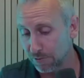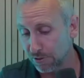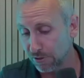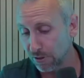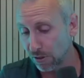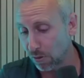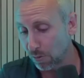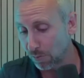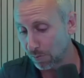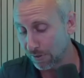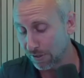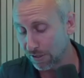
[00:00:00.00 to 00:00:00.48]

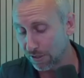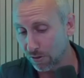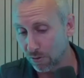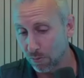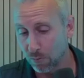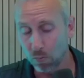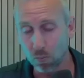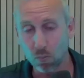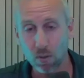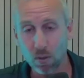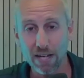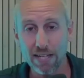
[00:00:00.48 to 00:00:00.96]
So,
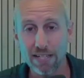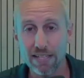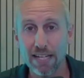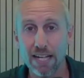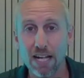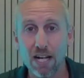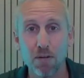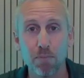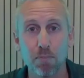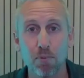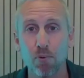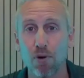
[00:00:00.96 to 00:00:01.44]
right
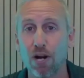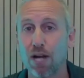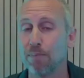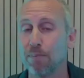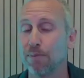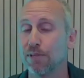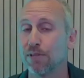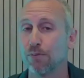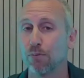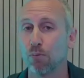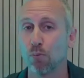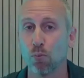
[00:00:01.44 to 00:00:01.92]
now
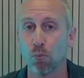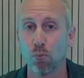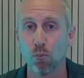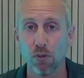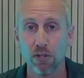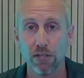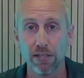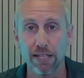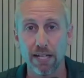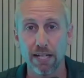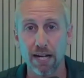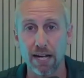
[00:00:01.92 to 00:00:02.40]
prime is
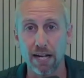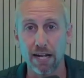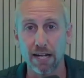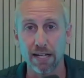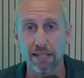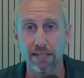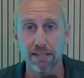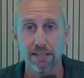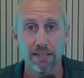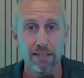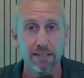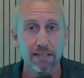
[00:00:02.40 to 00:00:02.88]
really
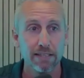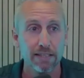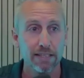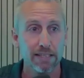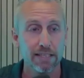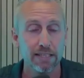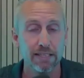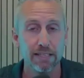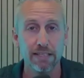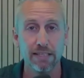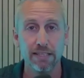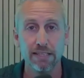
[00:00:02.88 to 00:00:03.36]
high
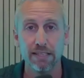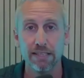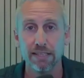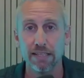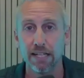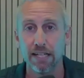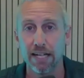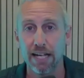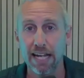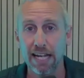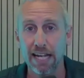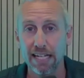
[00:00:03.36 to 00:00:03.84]
in
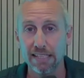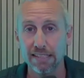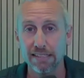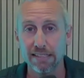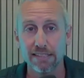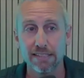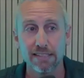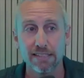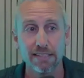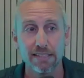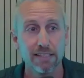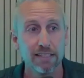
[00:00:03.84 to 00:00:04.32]
the
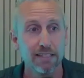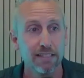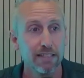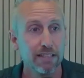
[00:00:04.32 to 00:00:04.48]
eights.